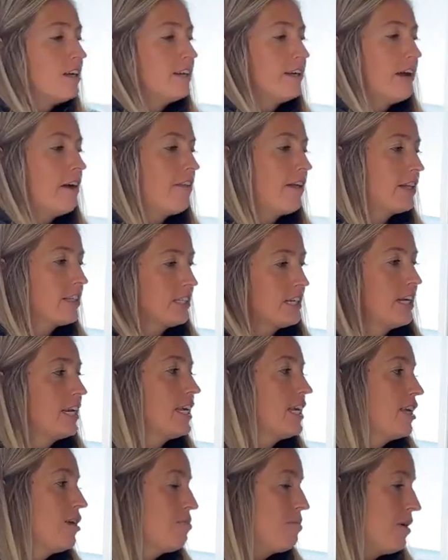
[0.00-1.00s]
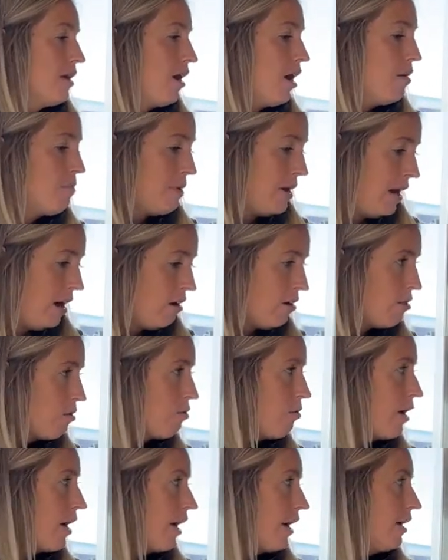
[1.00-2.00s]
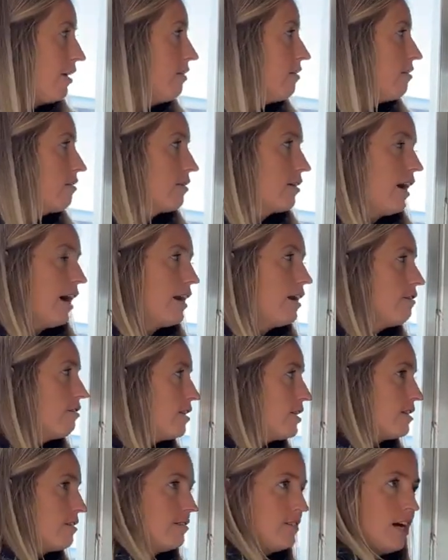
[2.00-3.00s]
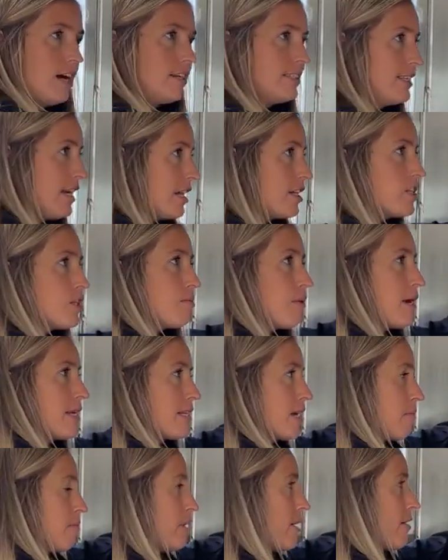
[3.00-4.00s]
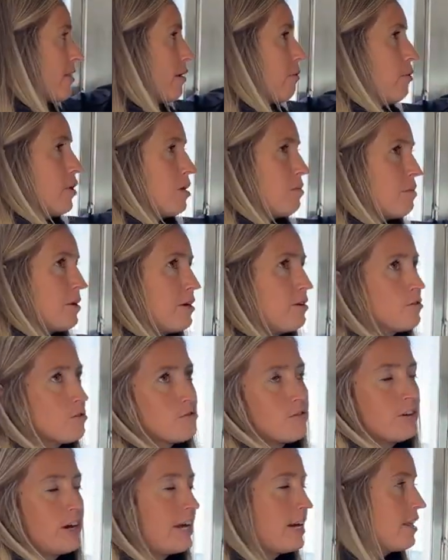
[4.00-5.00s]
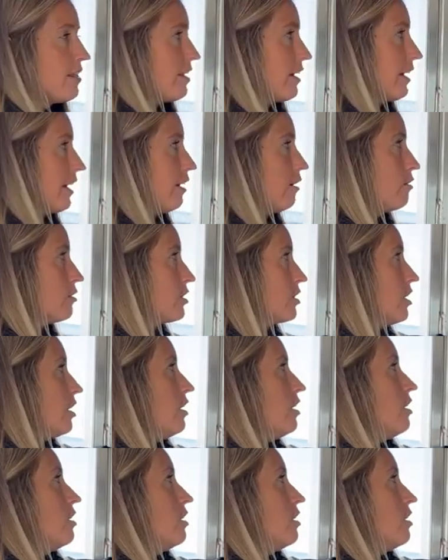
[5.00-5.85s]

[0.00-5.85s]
Now that's gonna keep it up out of the way, kind of a, a dead space up here that wouldn't be used for anything else.